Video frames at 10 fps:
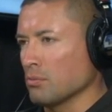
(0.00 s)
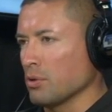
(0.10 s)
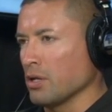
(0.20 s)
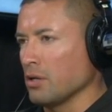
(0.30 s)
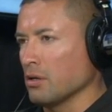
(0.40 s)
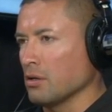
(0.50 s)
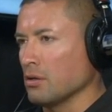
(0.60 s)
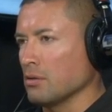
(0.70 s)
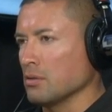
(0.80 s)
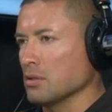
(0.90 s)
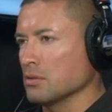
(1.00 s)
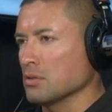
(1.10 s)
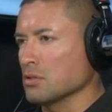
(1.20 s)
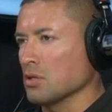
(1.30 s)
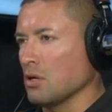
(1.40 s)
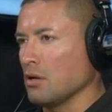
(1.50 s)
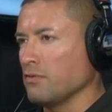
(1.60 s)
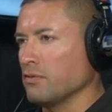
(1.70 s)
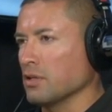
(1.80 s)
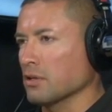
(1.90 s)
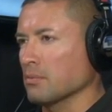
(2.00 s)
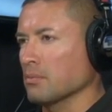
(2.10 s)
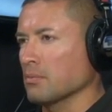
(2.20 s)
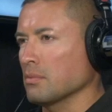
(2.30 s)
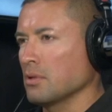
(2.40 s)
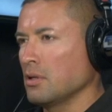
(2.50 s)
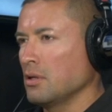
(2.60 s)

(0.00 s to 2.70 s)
rate uh, is, is off. Like, it's no good.